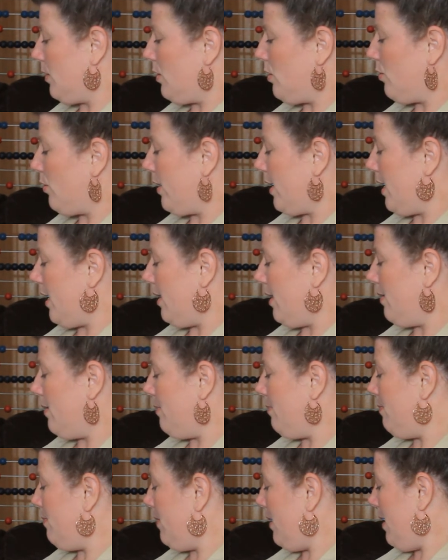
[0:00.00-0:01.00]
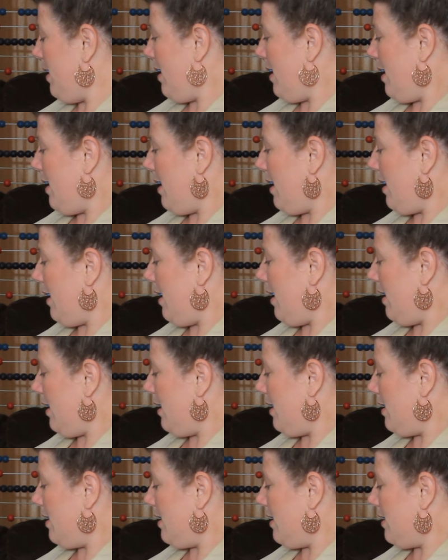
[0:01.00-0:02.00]
curriculum.
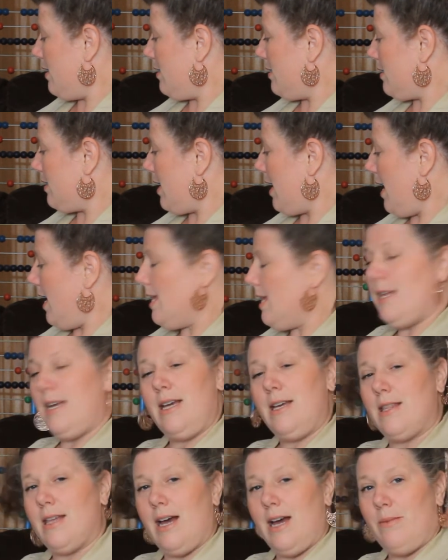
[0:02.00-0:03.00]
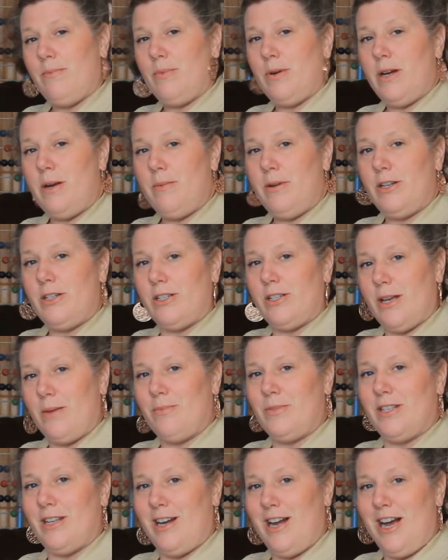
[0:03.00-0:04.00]
And I think that pretty much
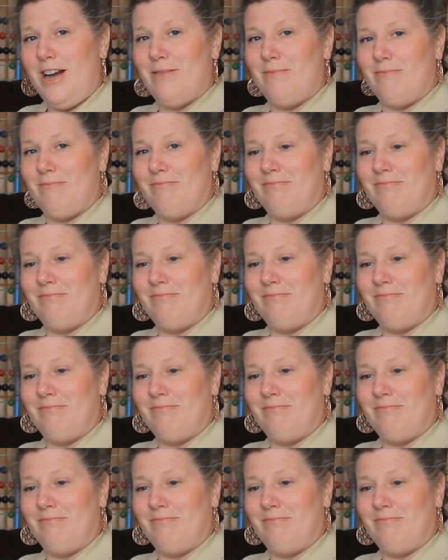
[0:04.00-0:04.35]
sums it up.